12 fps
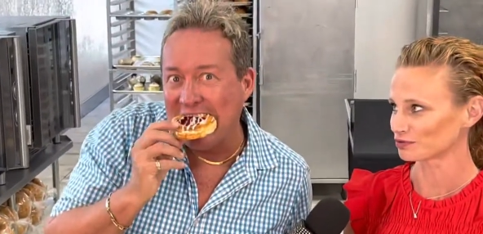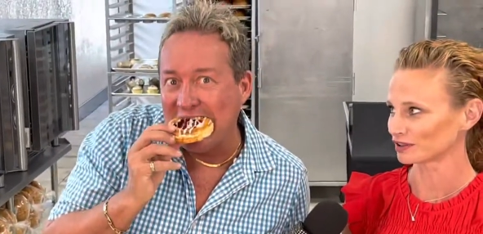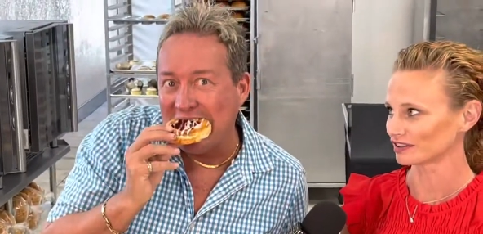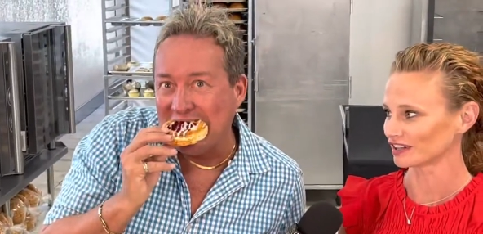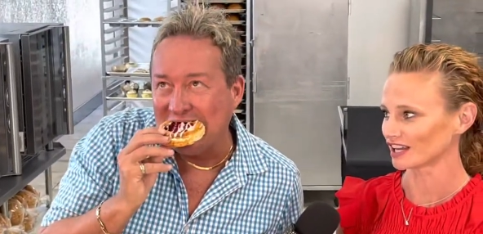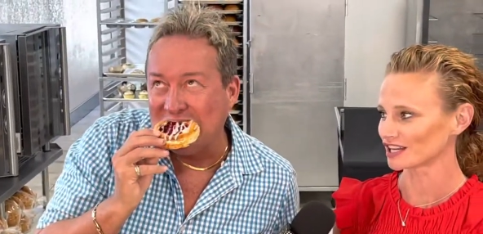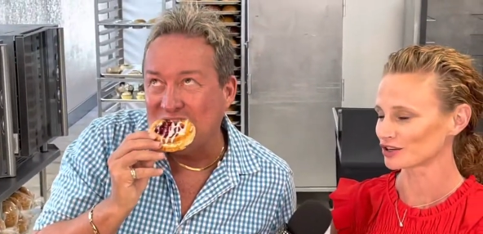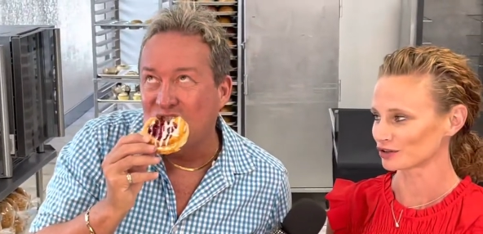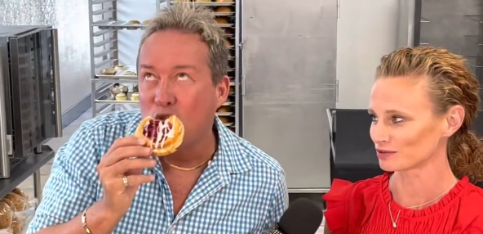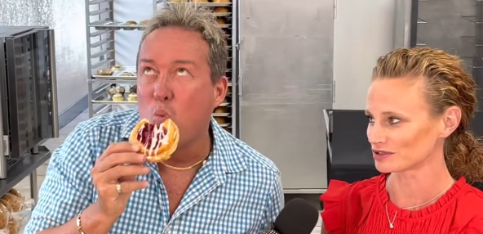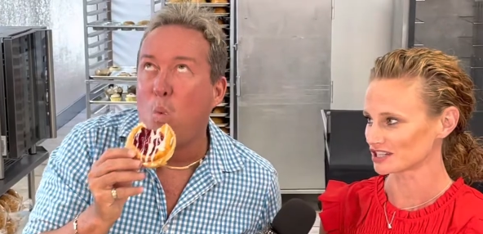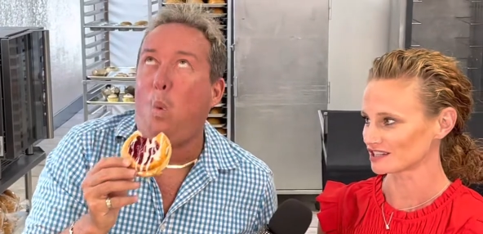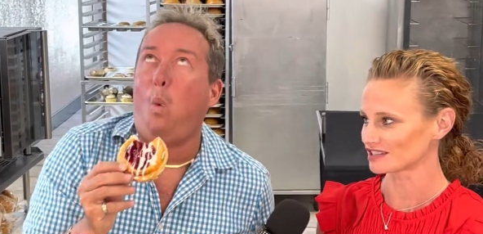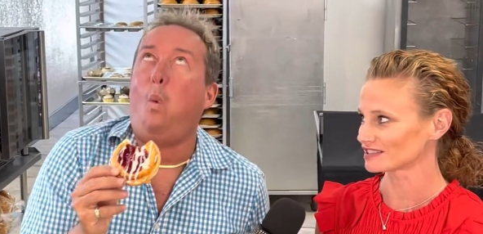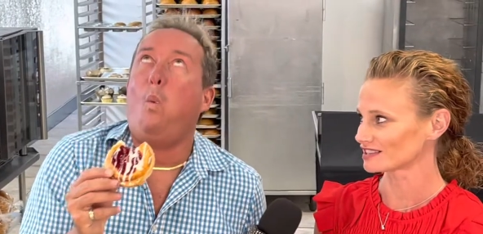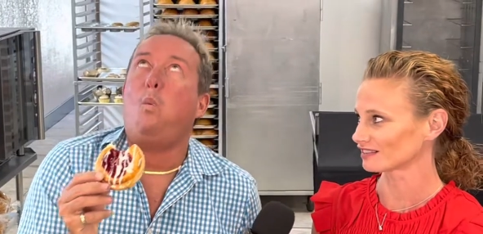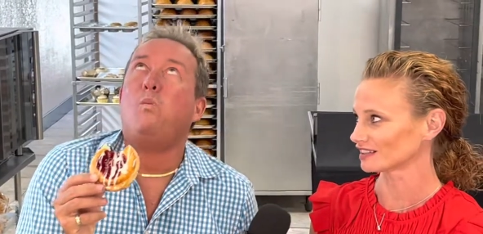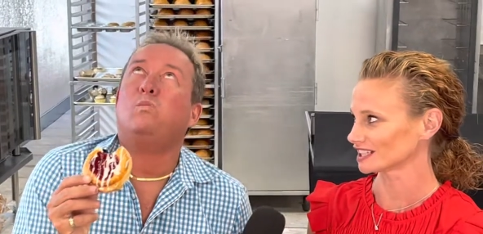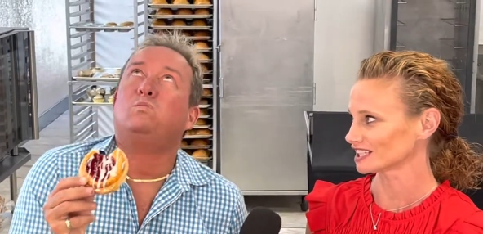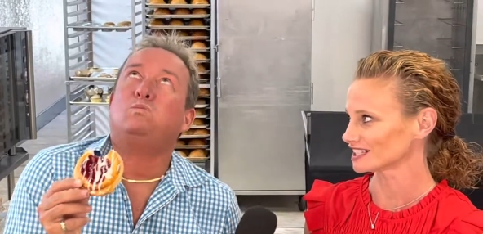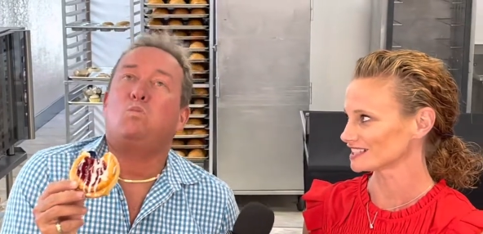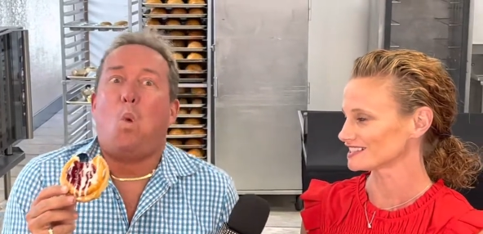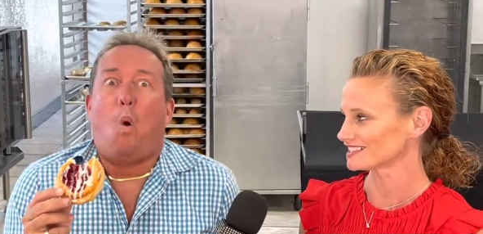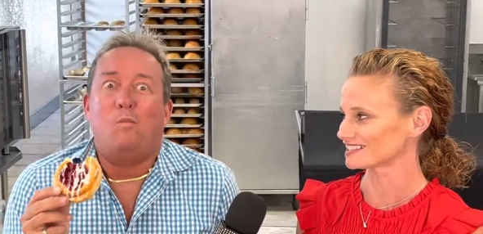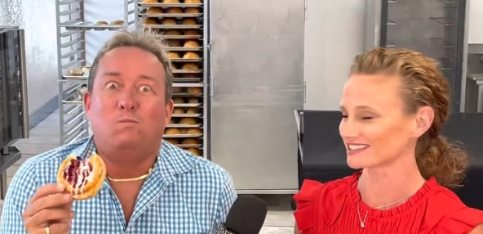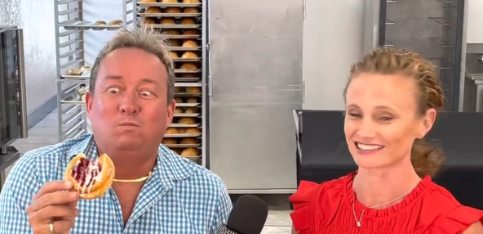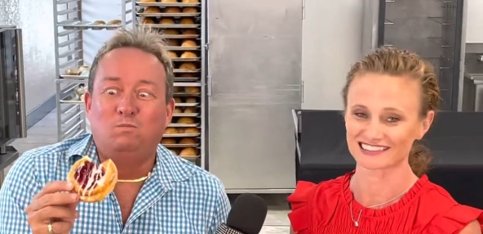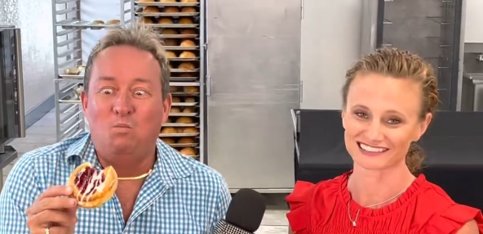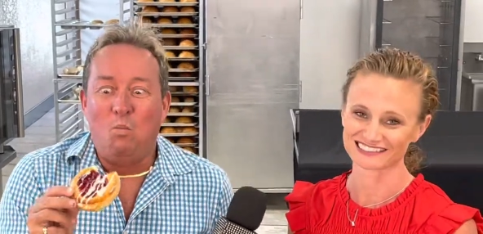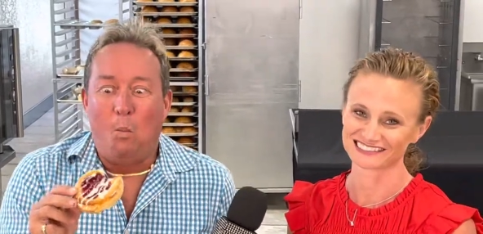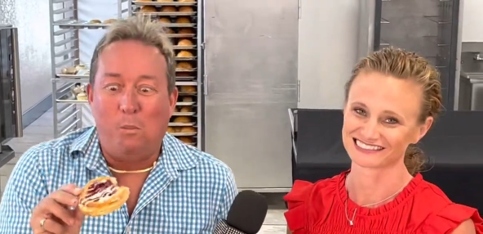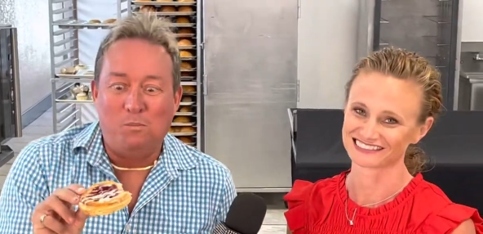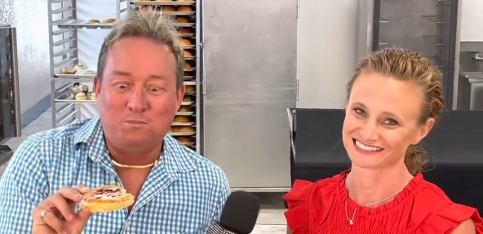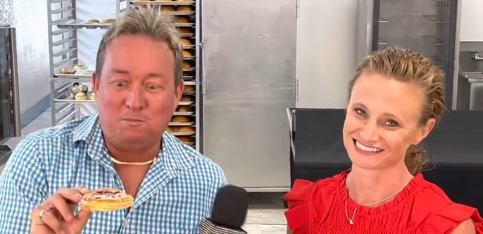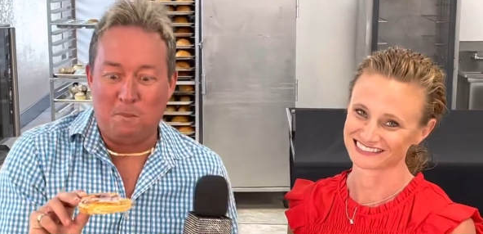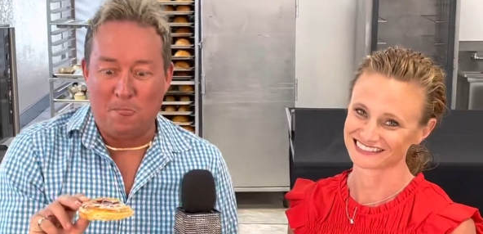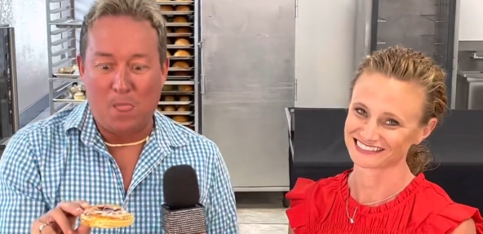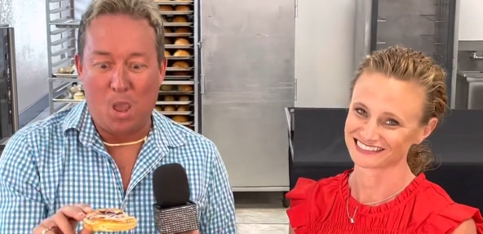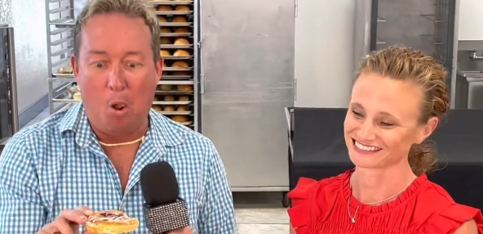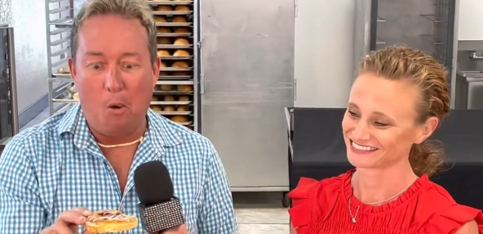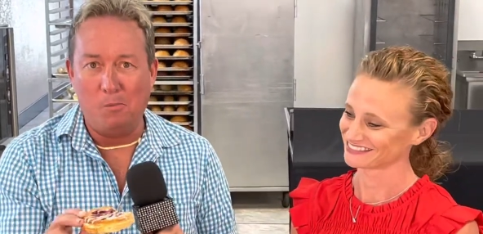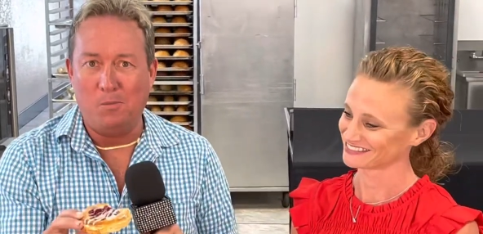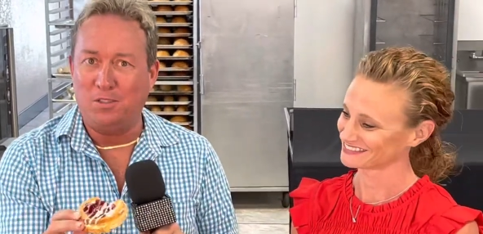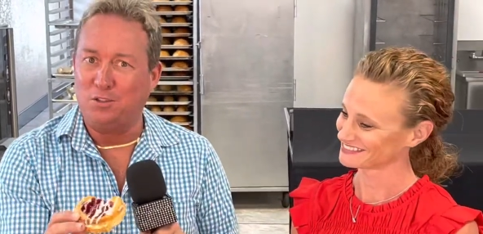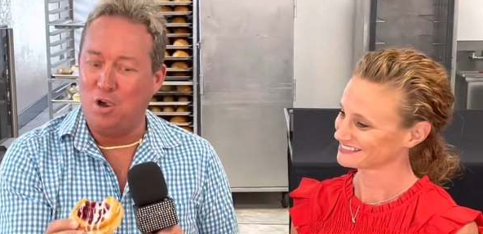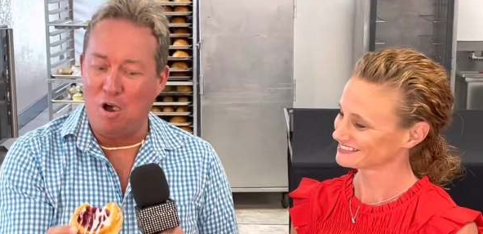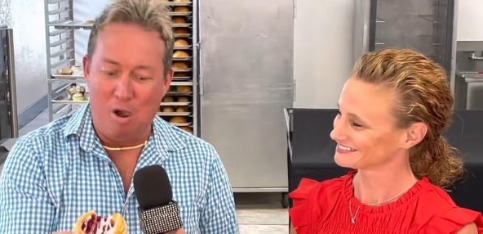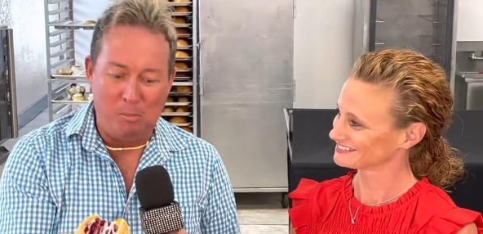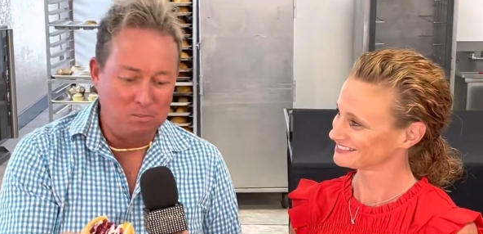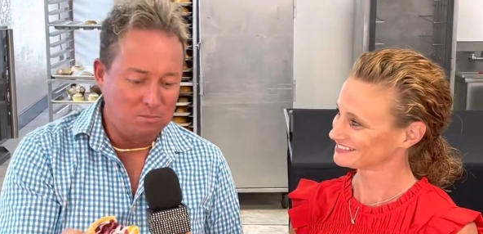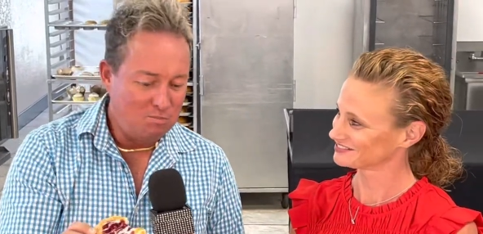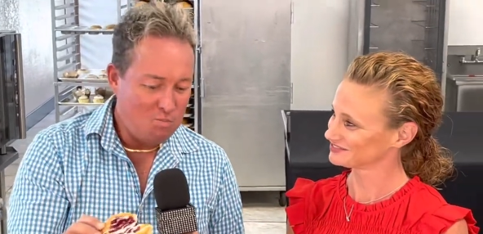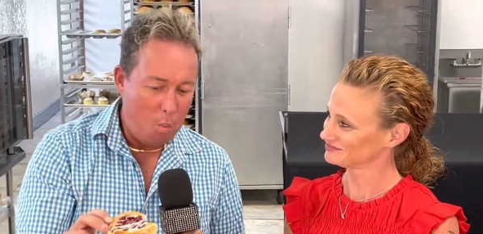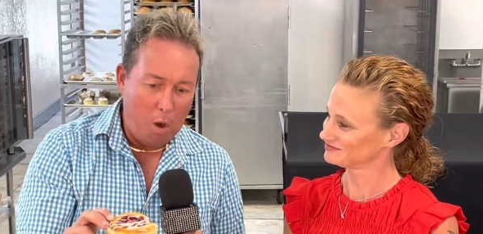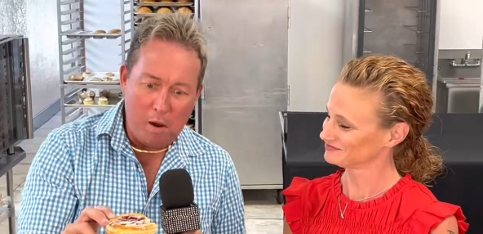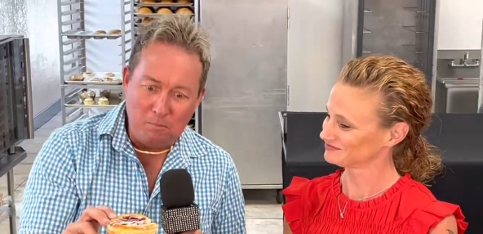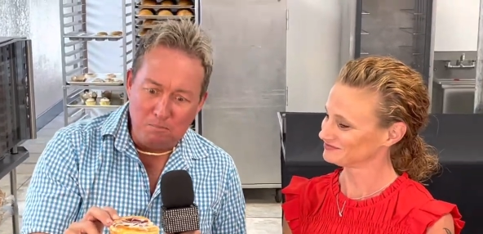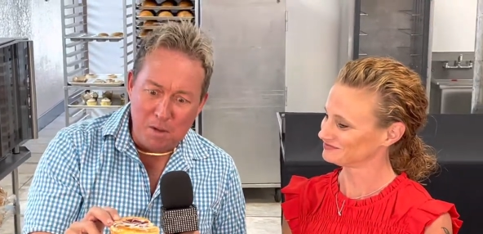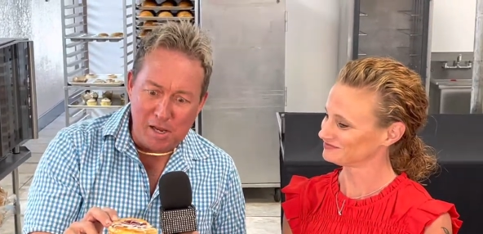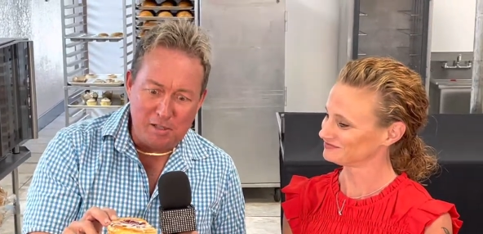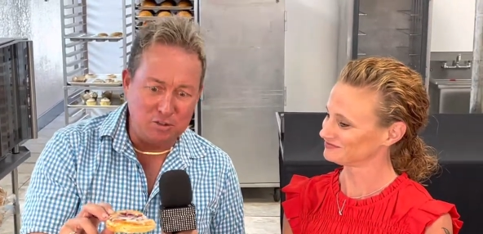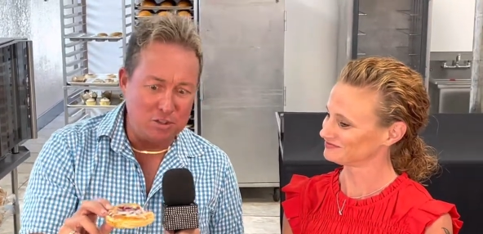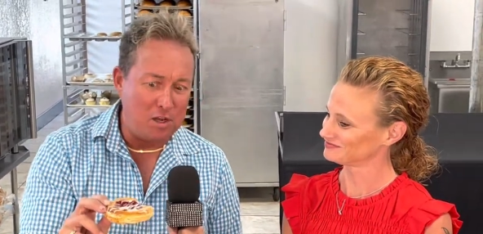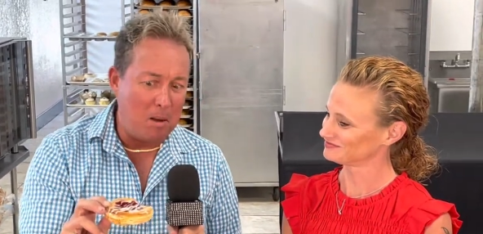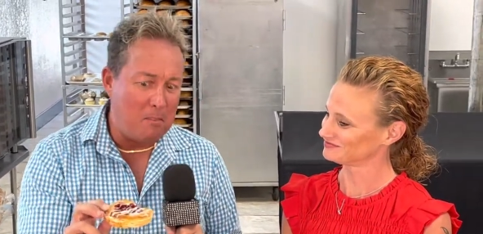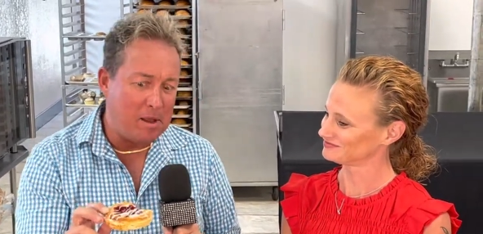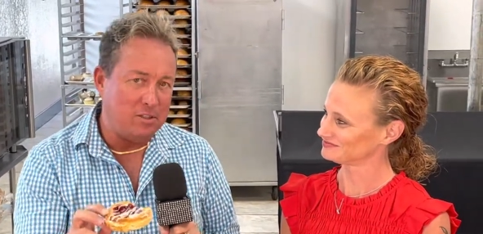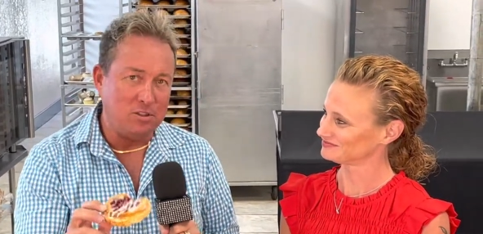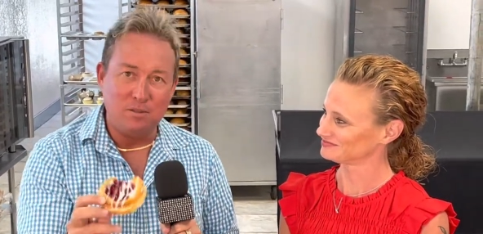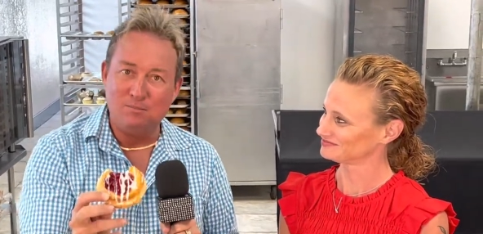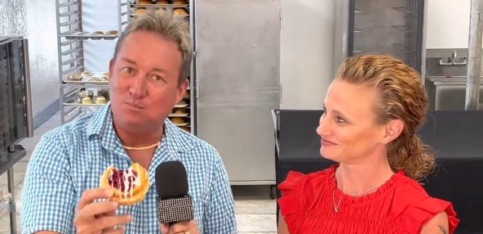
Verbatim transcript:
Speaker 1: with a cream cheese glaze. Mm.
Speaker 2: Oh my God. Amazing, amazing.